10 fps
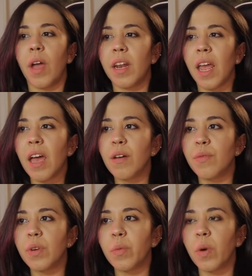and
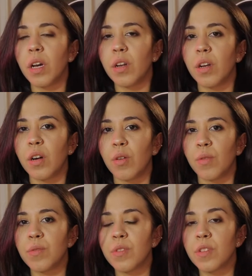everyone
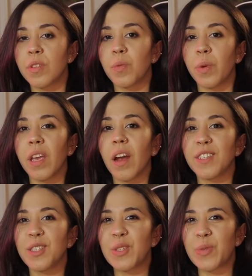knows we
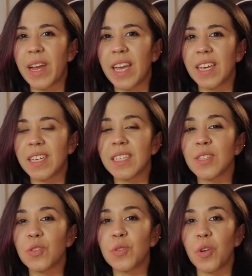are trained
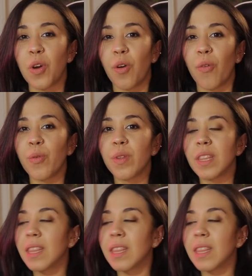to know